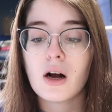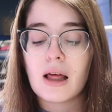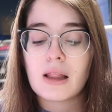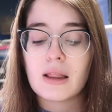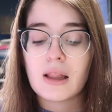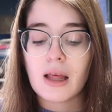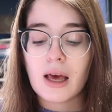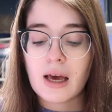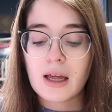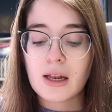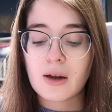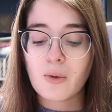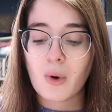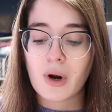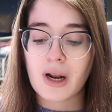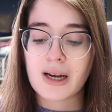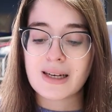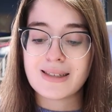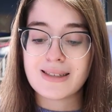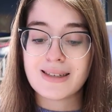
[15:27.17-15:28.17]
And then
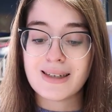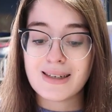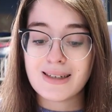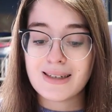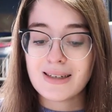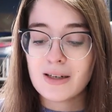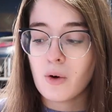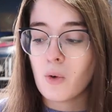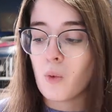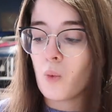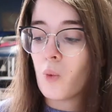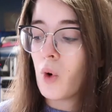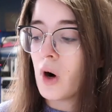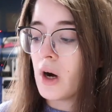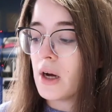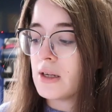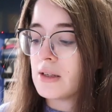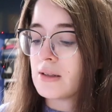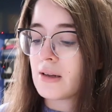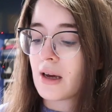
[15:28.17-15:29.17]
what I did
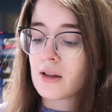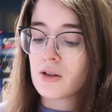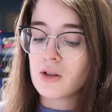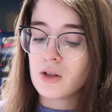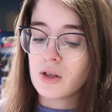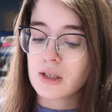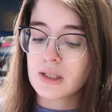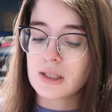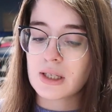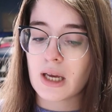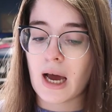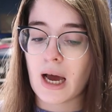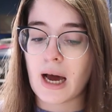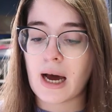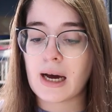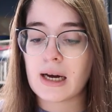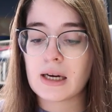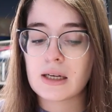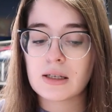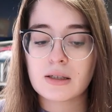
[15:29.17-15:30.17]
was I looked
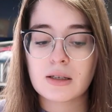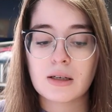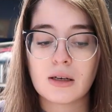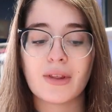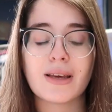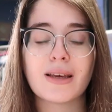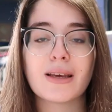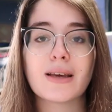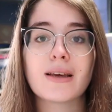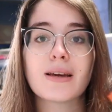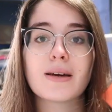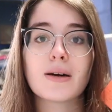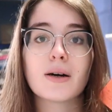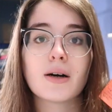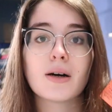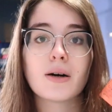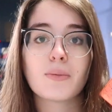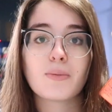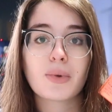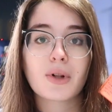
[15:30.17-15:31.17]
at
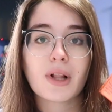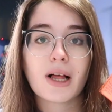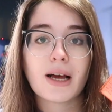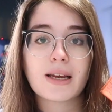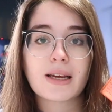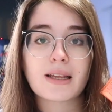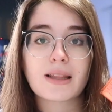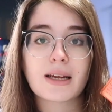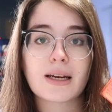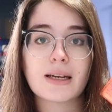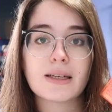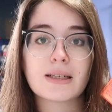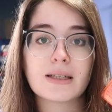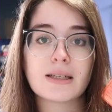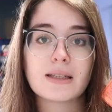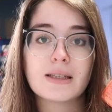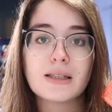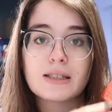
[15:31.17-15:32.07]
the planning that I did.